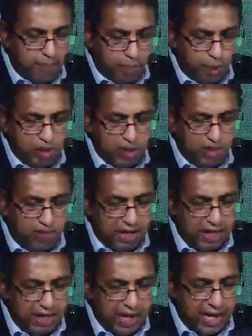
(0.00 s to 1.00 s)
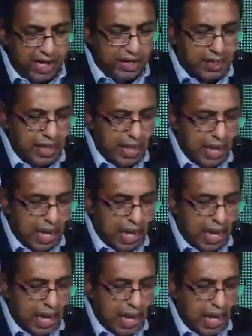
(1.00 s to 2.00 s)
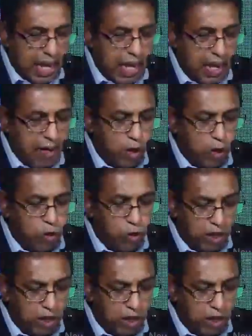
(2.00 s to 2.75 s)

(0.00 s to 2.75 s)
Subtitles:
post 78 to